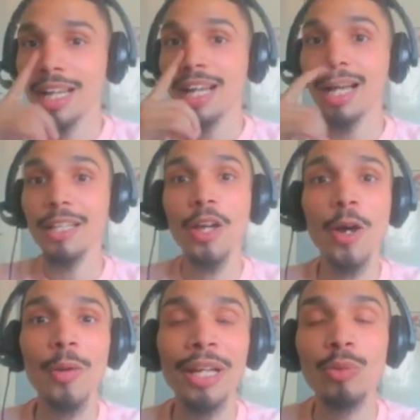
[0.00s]

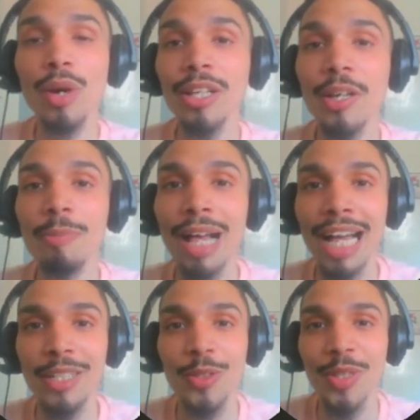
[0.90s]
Hello and welcome
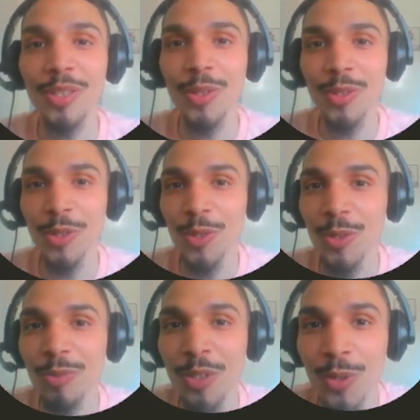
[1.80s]
back to another
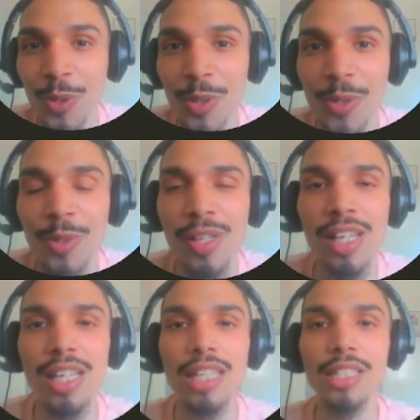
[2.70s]
YouTube tutorial.
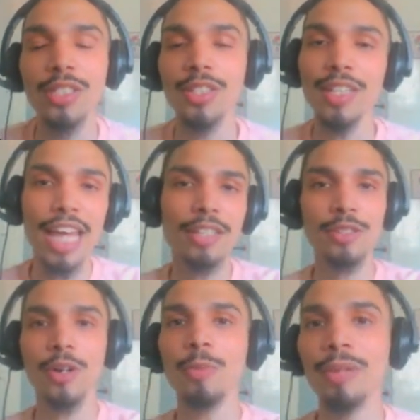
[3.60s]
Today's
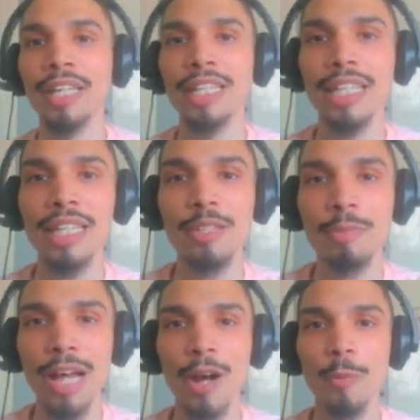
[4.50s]
topic is
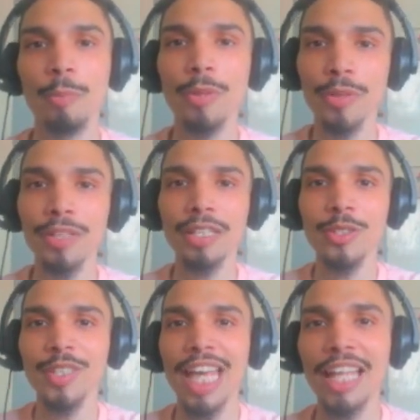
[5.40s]
about building
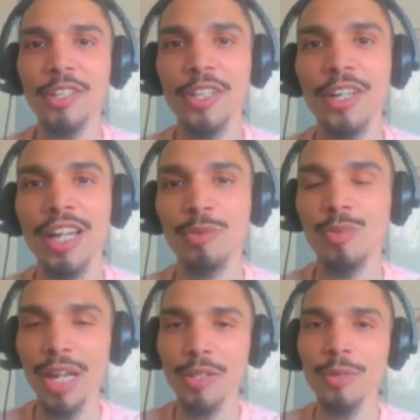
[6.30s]
together a
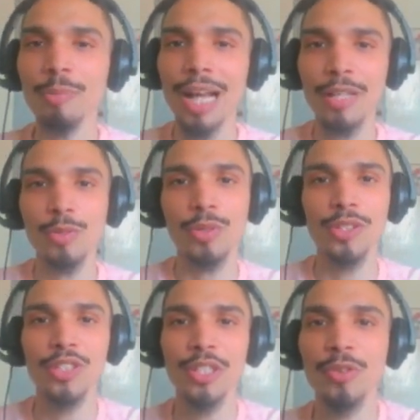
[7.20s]
random
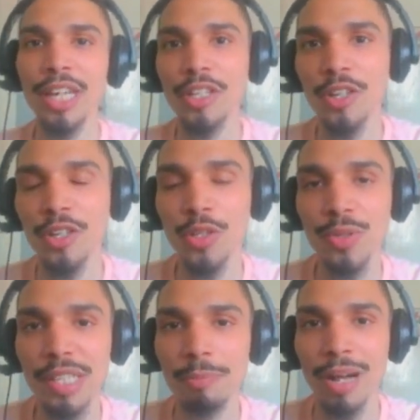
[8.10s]
password generator
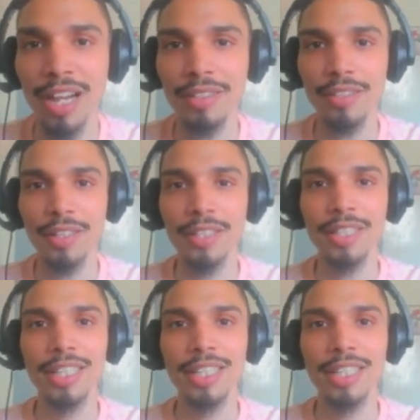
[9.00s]
using Python.